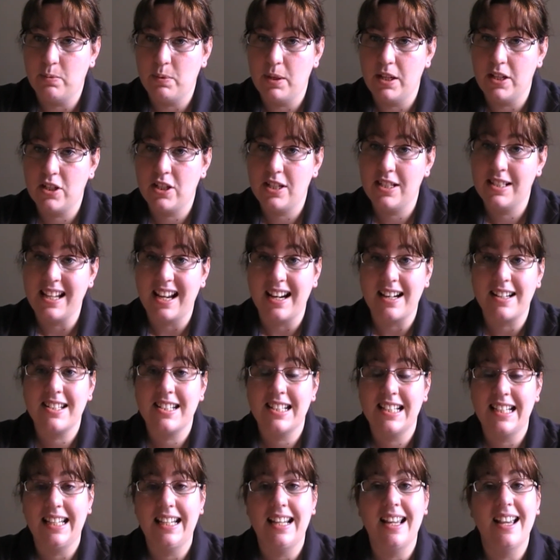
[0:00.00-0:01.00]
which is
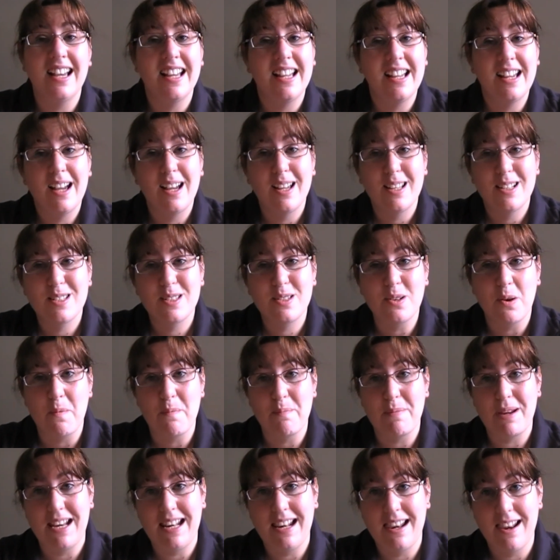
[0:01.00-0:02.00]
actually a
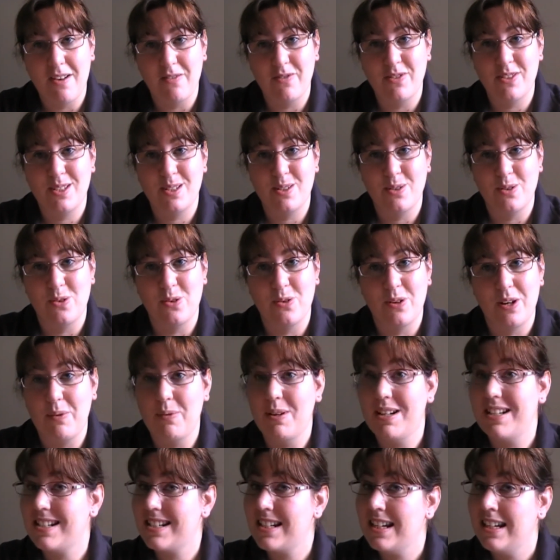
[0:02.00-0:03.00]
zombie love story,
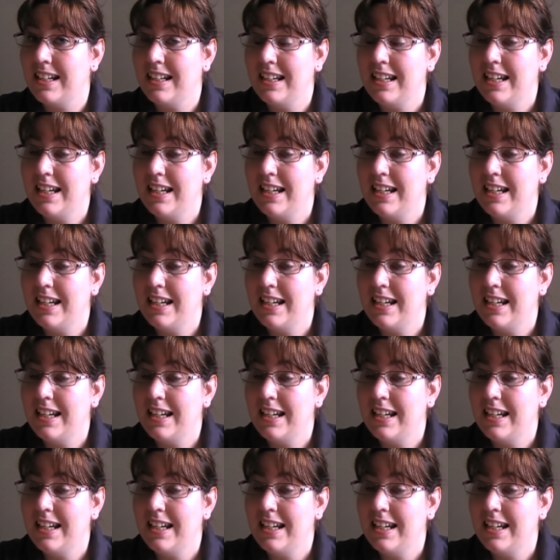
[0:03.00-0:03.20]
which